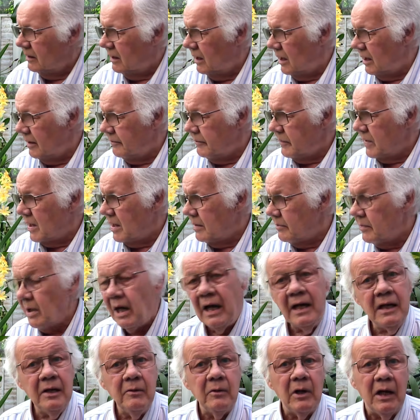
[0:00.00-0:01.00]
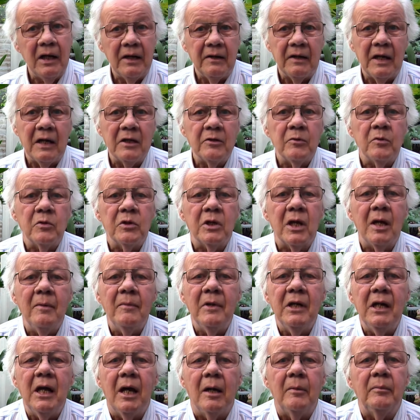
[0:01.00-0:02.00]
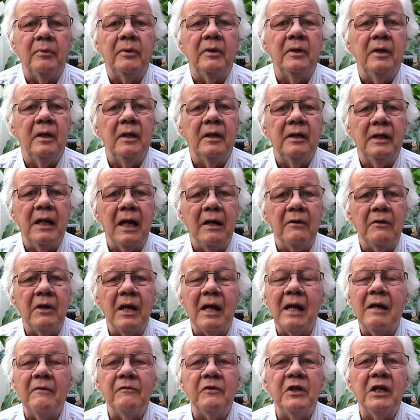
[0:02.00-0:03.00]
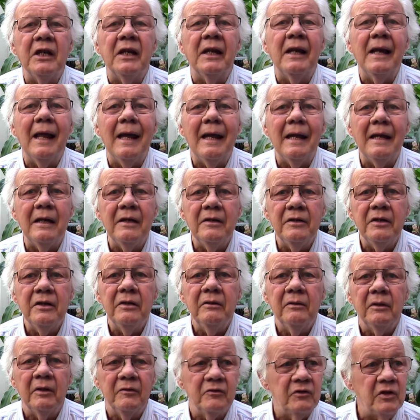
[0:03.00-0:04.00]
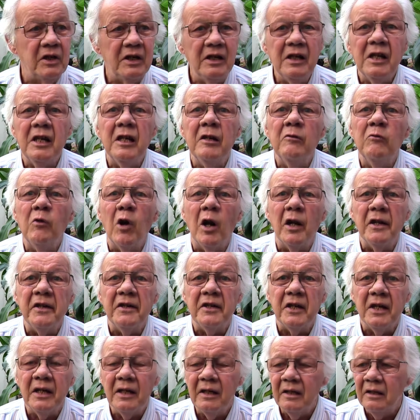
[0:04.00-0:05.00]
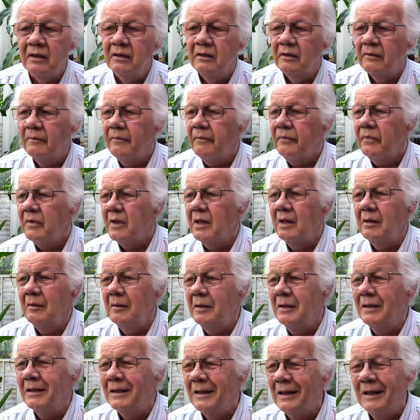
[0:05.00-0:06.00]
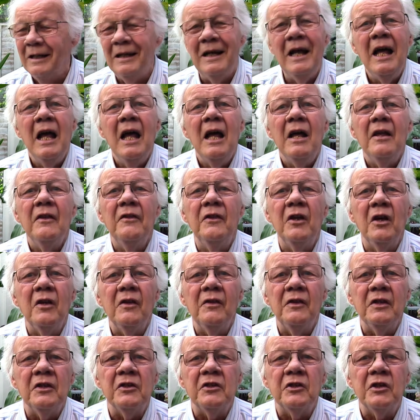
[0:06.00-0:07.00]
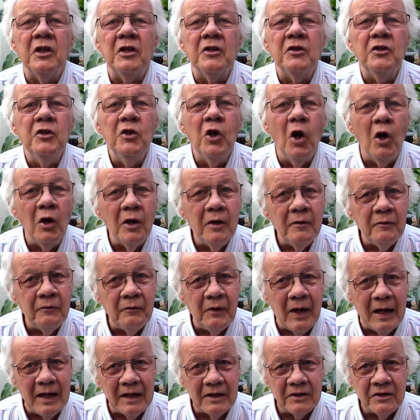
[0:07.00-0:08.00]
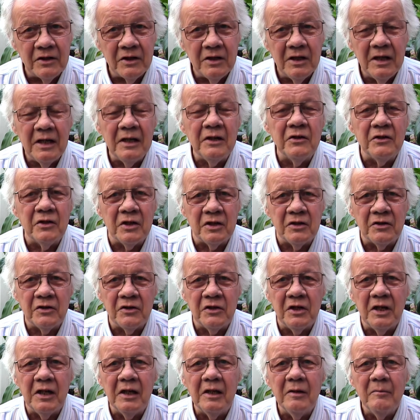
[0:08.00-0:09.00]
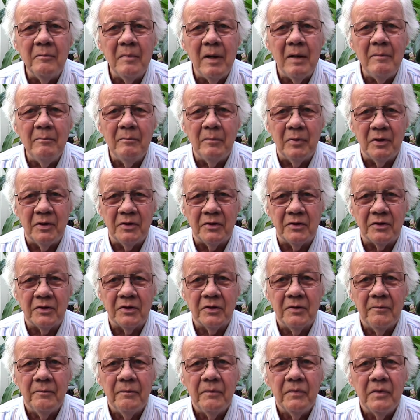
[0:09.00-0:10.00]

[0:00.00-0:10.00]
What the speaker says: But anyway, that's what's coming up. Now they have declared, I've seen it in writing, that this does not affect existing members.